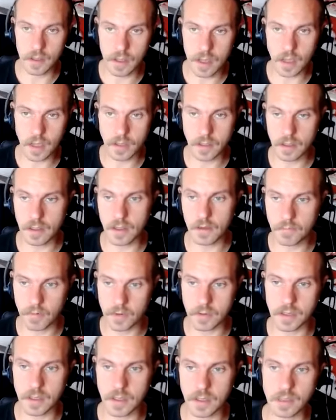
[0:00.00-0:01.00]

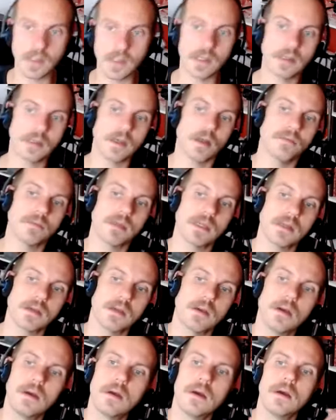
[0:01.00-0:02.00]
to the
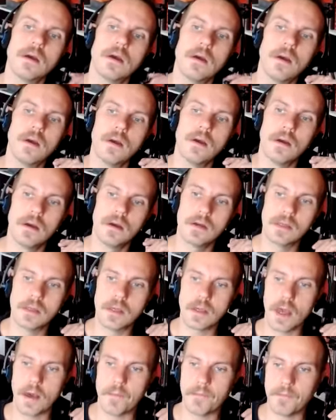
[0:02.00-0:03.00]
systems.
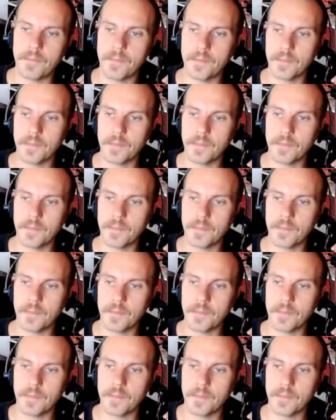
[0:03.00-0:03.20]
So yeah,